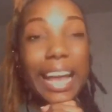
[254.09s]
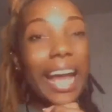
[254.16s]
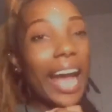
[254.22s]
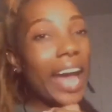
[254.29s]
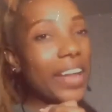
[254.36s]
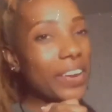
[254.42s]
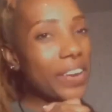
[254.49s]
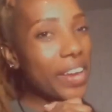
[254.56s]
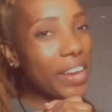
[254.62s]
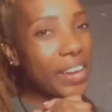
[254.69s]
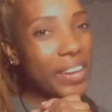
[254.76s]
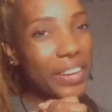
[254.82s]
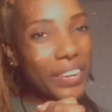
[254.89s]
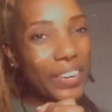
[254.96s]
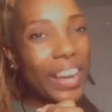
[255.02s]
I don't
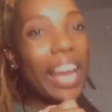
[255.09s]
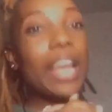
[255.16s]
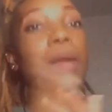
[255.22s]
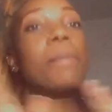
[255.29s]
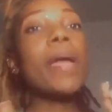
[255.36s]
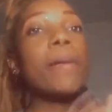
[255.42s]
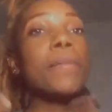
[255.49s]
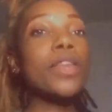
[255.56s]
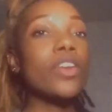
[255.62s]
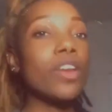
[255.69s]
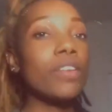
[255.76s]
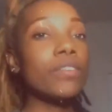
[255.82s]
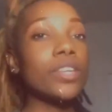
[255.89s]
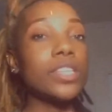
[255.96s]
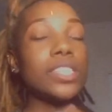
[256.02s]
know, it made me
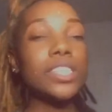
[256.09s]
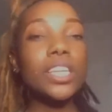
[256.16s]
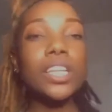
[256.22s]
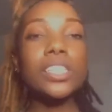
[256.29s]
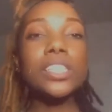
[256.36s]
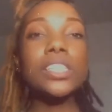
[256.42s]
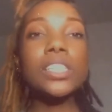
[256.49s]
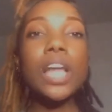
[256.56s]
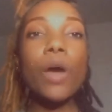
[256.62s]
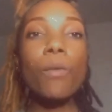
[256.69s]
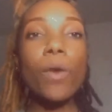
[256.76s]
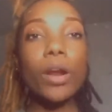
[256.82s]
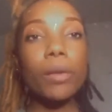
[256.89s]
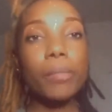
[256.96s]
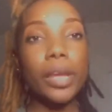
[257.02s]
nervous because it's not
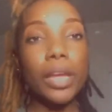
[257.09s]
water based.